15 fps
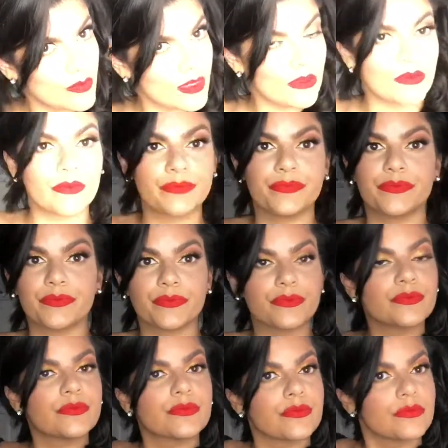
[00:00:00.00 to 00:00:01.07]
hold,
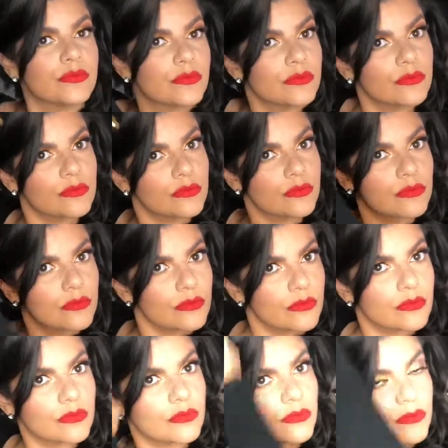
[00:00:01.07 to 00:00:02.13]
because it's not
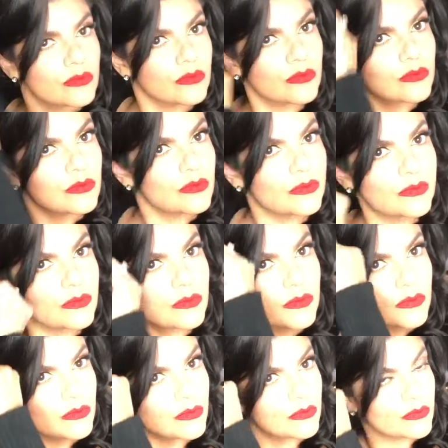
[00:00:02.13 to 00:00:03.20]
such a harsh spray
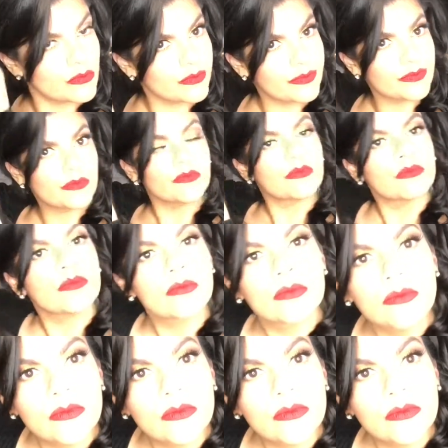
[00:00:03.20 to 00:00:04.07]
where it's gonna